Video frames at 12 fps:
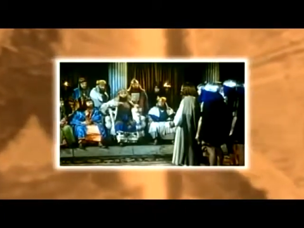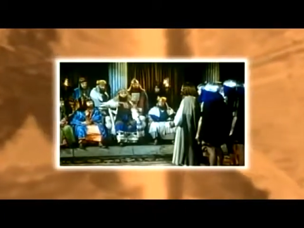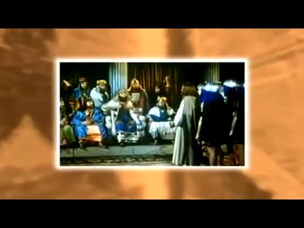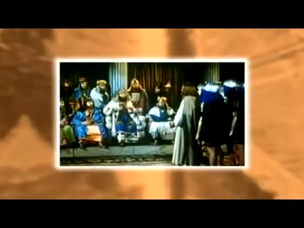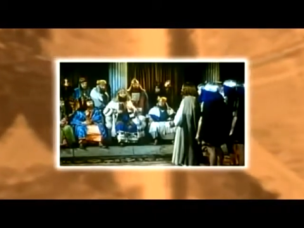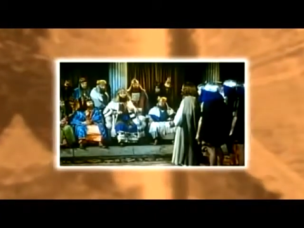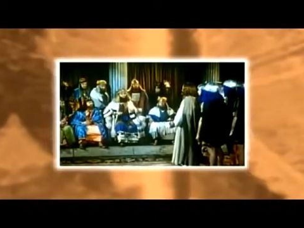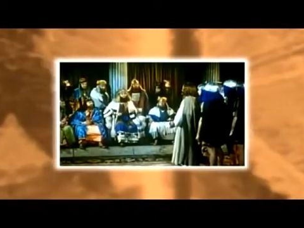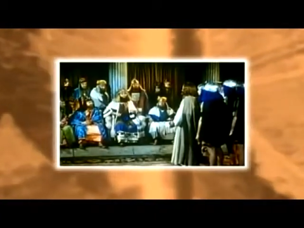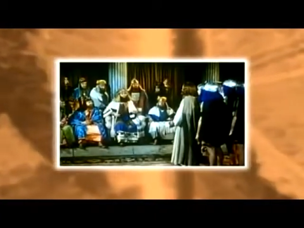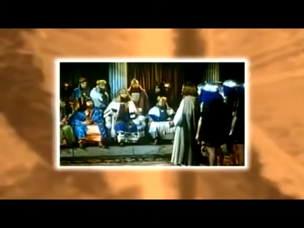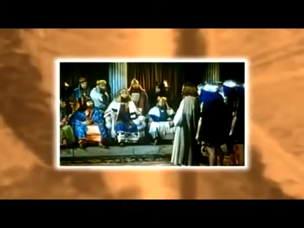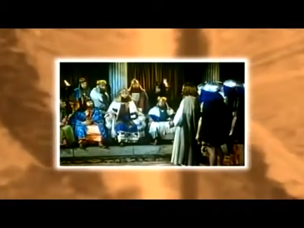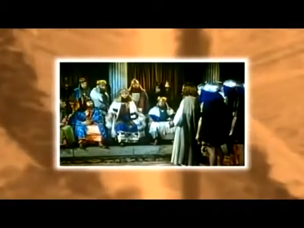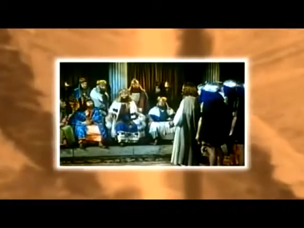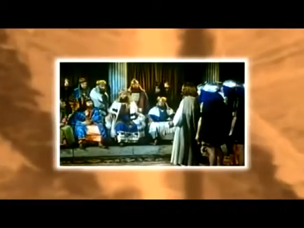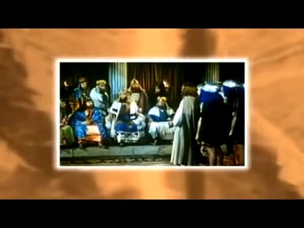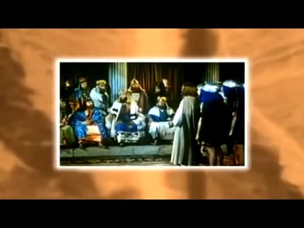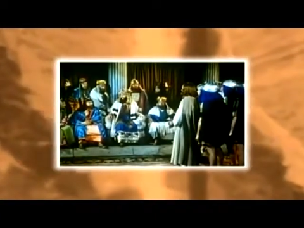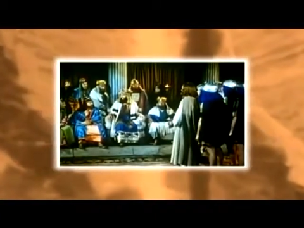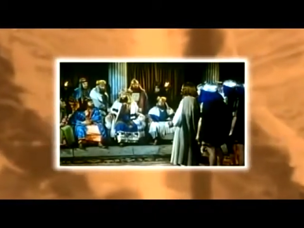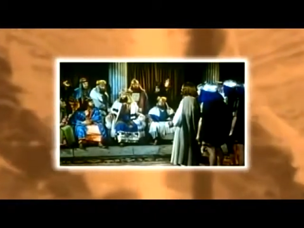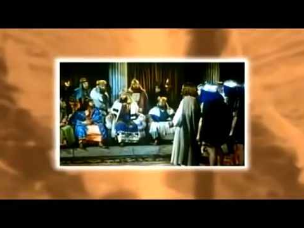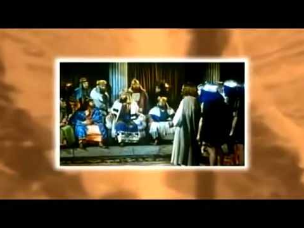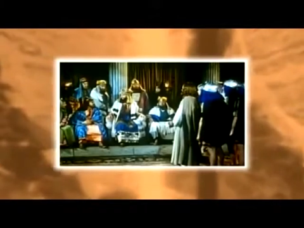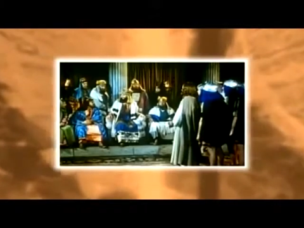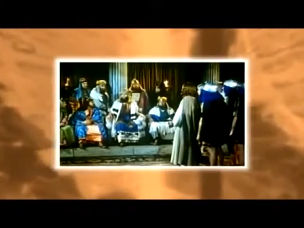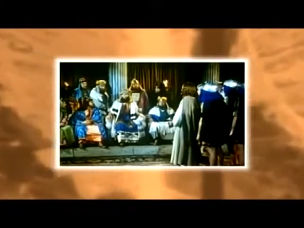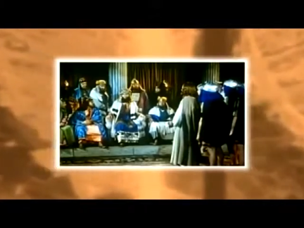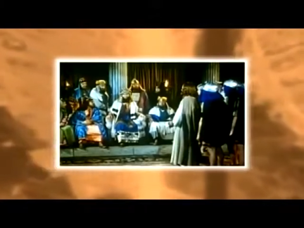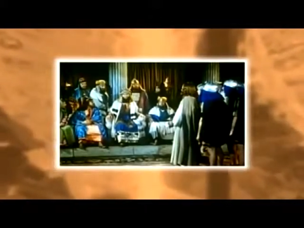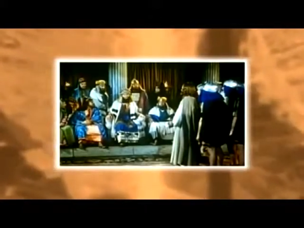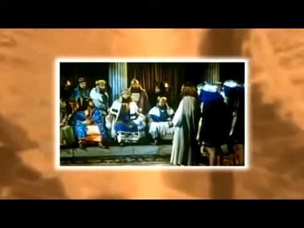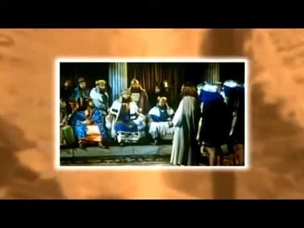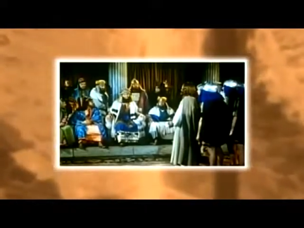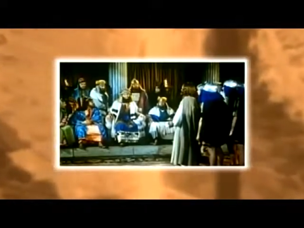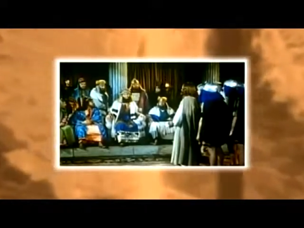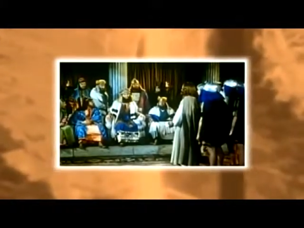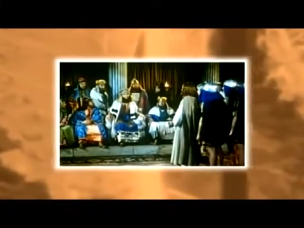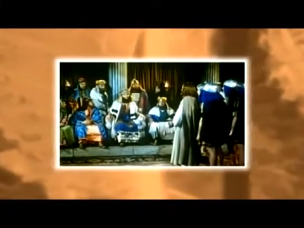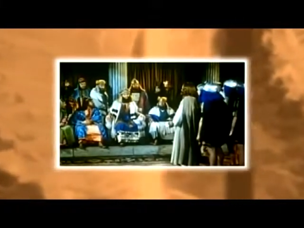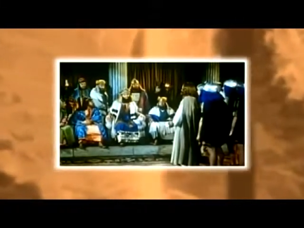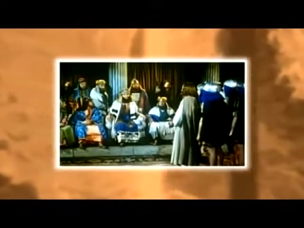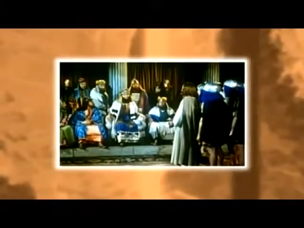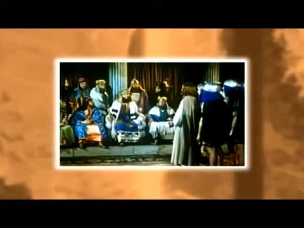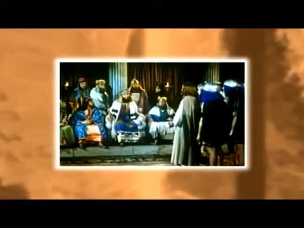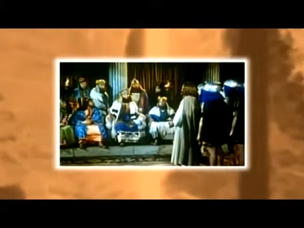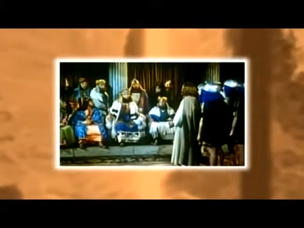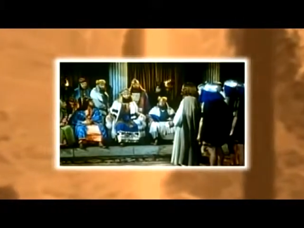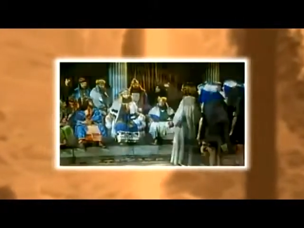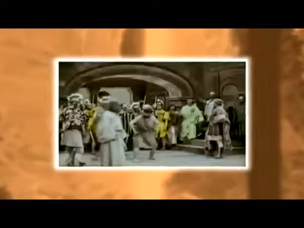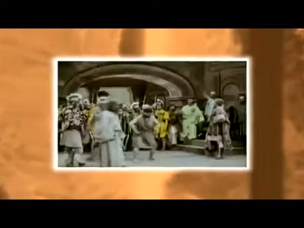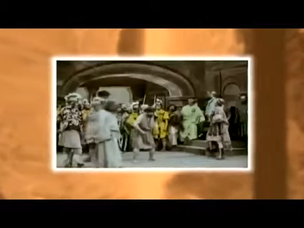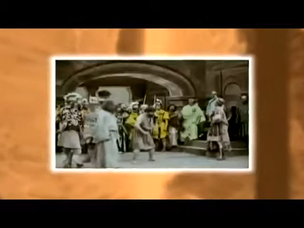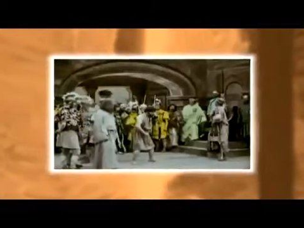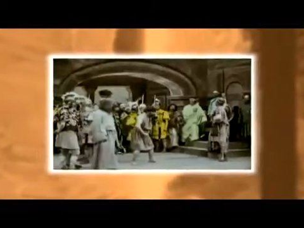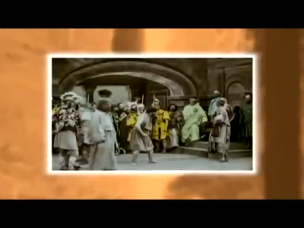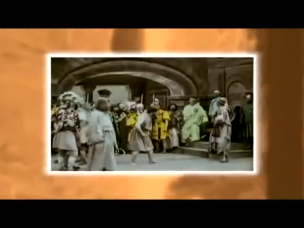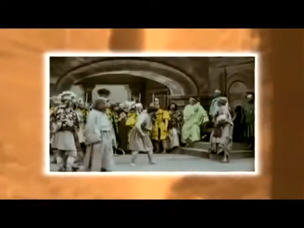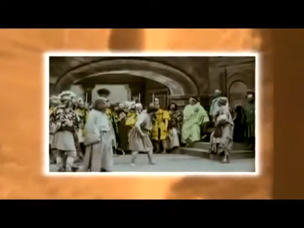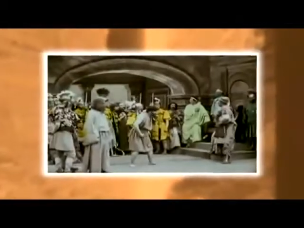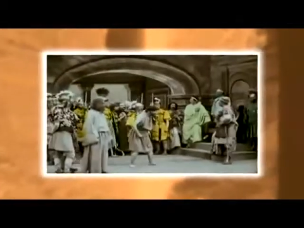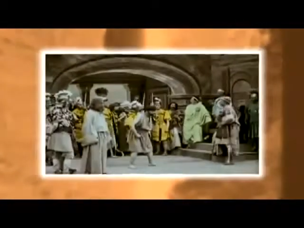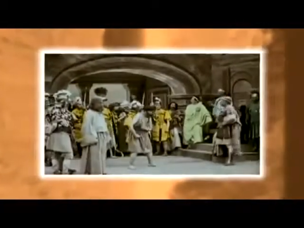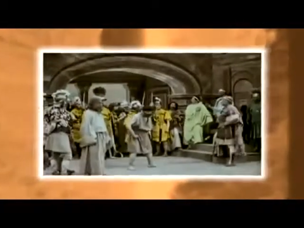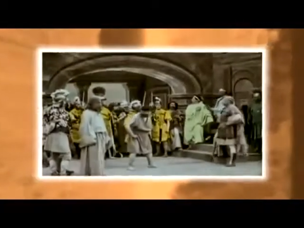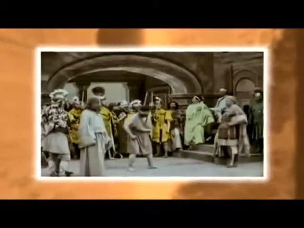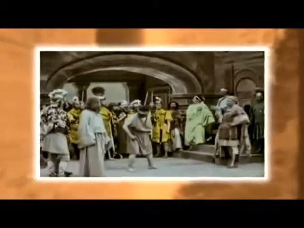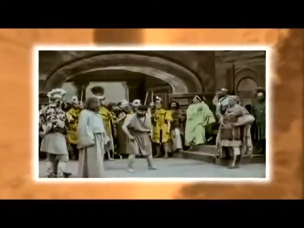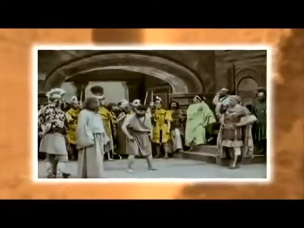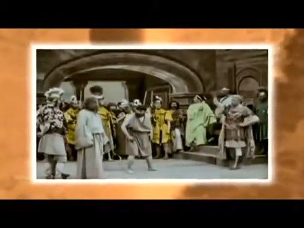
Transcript: No face is visible, so there are no lips to read.